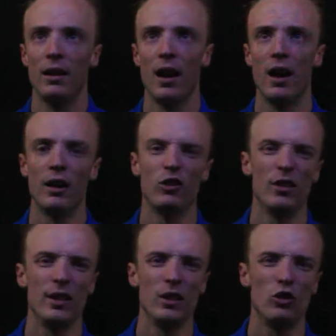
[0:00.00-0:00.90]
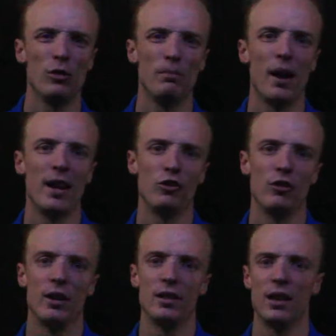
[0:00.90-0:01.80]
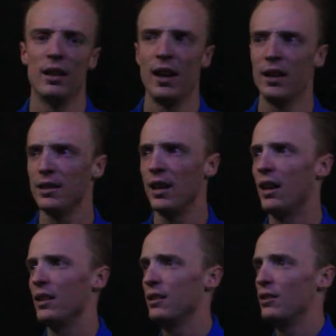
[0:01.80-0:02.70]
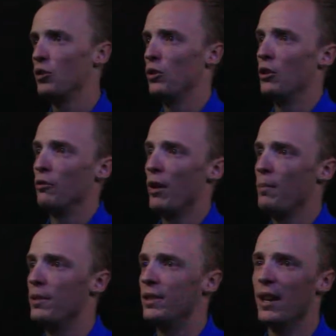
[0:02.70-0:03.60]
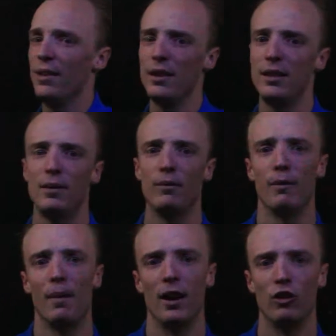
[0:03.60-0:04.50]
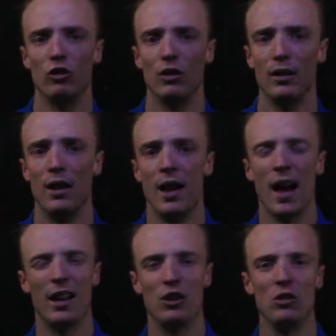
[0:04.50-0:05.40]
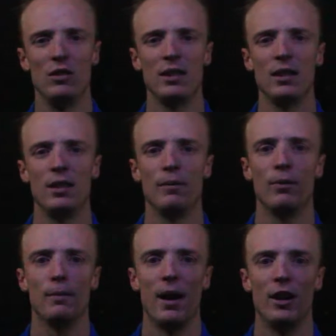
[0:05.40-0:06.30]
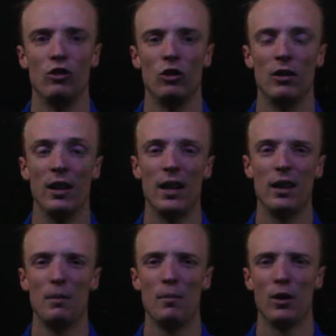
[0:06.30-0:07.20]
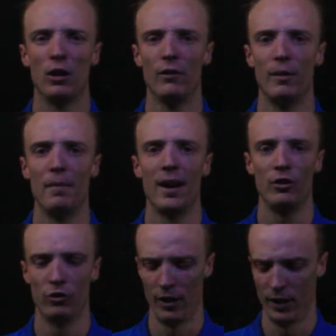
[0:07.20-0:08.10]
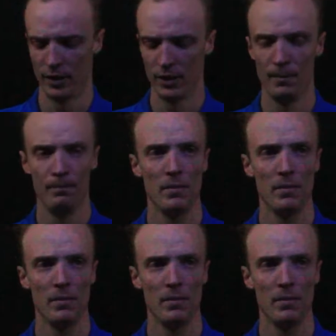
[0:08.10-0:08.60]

Now, a transition matrix allows us to represent this information and use this information in the model of a matrix.